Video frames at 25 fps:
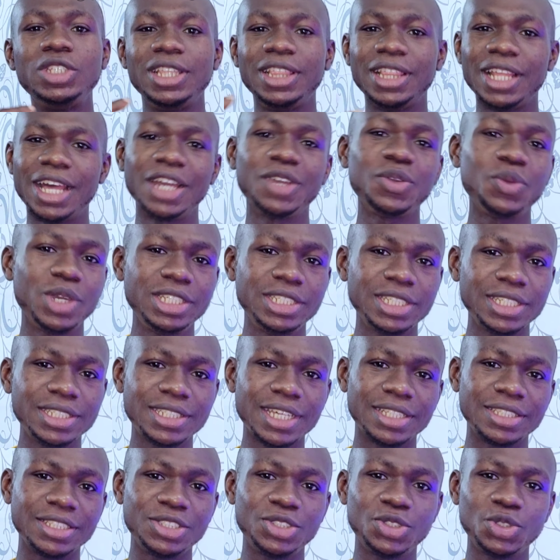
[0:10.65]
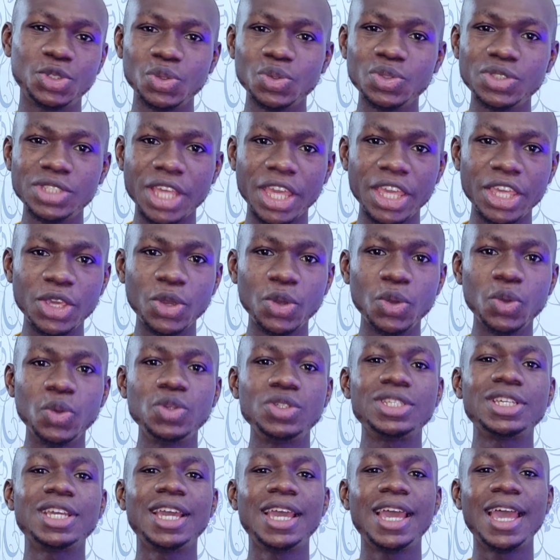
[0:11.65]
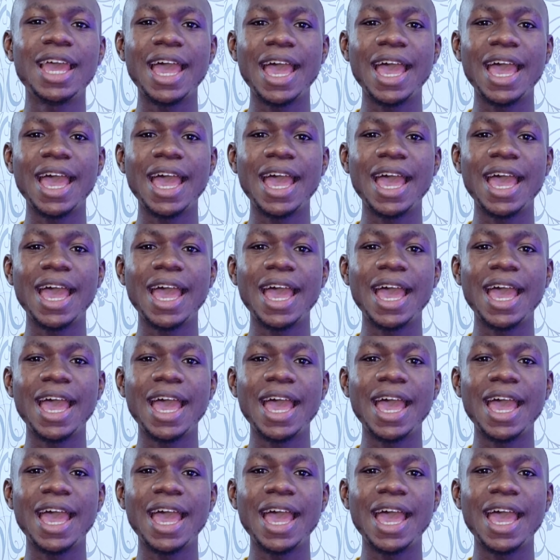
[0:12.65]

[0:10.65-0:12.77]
the languages and the tools they use,